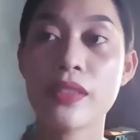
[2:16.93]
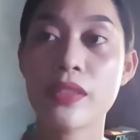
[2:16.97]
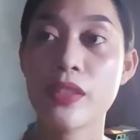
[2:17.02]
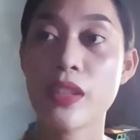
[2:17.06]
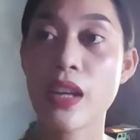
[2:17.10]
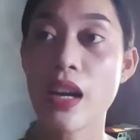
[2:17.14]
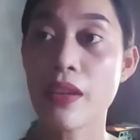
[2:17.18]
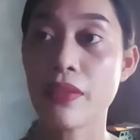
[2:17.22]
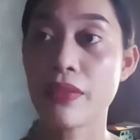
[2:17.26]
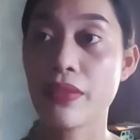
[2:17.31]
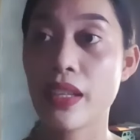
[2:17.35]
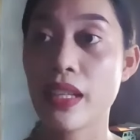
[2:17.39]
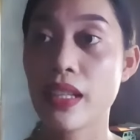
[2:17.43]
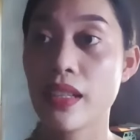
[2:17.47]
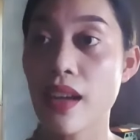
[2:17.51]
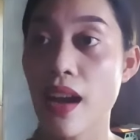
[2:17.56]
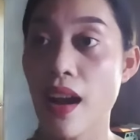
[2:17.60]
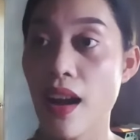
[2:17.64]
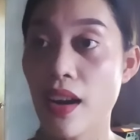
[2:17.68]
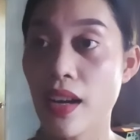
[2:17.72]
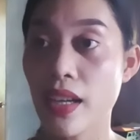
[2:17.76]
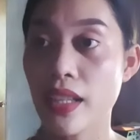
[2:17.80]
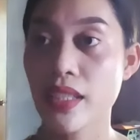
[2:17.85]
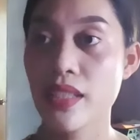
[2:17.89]
graphic
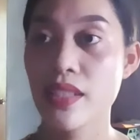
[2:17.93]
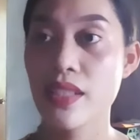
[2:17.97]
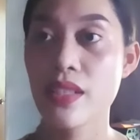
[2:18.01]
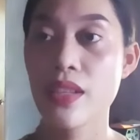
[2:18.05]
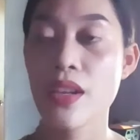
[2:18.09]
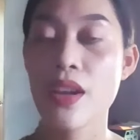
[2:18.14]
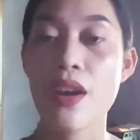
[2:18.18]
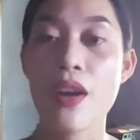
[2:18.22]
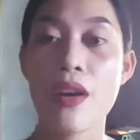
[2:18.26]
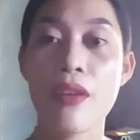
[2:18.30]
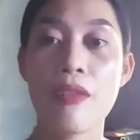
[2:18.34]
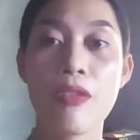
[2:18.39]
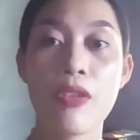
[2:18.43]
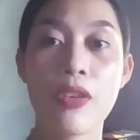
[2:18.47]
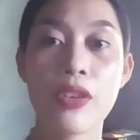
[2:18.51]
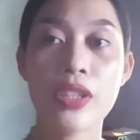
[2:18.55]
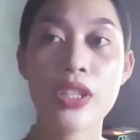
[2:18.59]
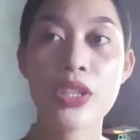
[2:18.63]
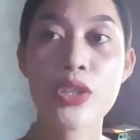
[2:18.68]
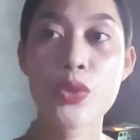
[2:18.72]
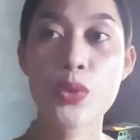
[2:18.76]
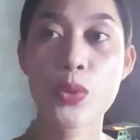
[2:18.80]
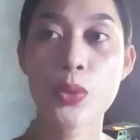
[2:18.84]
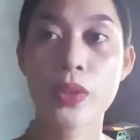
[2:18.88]
arts,
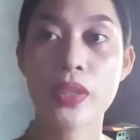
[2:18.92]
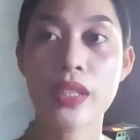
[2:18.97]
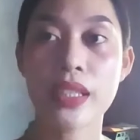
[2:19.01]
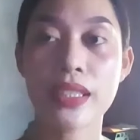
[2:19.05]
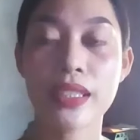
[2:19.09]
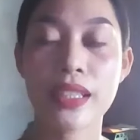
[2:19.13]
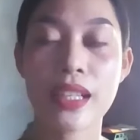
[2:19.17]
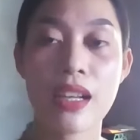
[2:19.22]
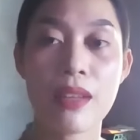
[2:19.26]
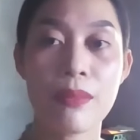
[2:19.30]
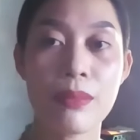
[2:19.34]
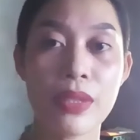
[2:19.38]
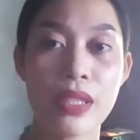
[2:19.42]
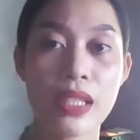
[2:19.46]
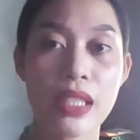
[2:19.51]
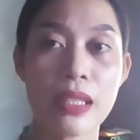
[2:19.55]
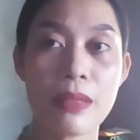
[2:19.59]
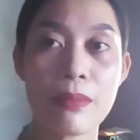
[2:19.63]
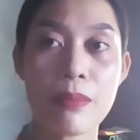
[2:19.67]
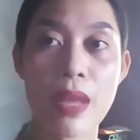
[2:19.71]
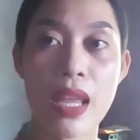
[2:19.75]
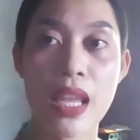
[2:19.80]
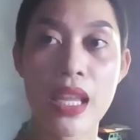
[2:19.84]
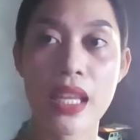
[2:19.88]
furniture and
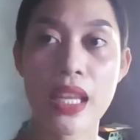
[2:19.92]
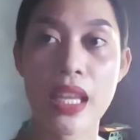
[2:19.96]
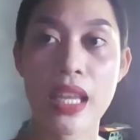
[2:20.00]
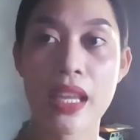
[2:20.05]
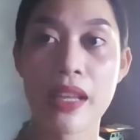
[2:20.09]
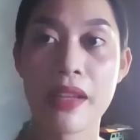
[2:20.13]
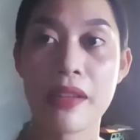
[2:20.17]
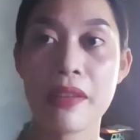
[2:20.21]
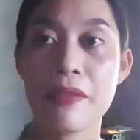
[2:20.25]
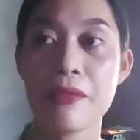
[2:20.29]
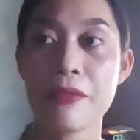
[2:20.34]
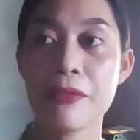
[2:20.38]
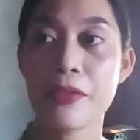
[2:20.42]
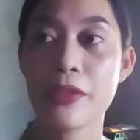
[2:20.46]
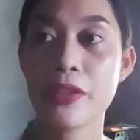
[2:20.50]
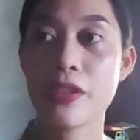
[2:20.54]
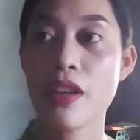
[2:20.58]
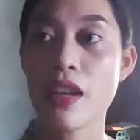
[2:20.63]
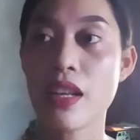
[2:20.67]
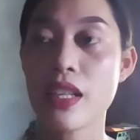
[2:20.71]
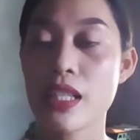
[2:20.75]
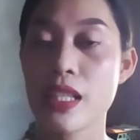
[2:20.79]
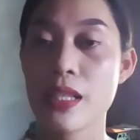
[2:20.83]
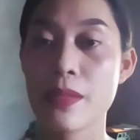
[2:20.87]
cabinet making for
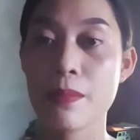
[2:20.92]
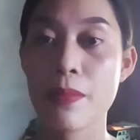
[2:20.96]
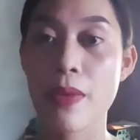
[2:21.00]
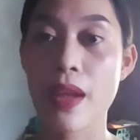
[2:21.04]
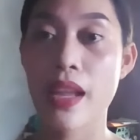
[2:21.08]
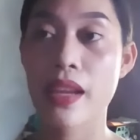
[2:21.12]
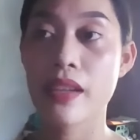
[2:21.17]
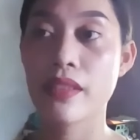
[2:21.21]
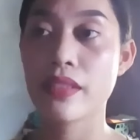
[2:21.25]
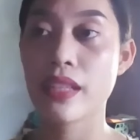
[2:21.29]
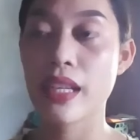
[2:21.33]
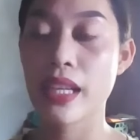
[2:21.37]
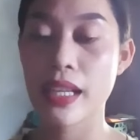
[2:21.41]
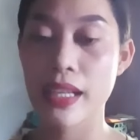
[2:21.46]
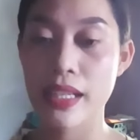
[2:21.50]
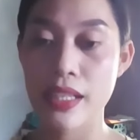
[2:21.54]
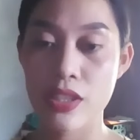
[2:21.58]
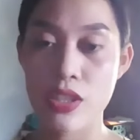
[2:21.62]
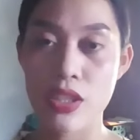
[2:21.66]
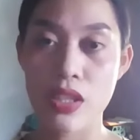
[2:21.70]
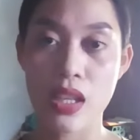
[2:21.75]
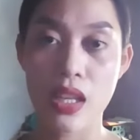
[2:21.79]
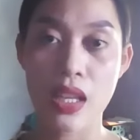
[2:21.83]
the aspiring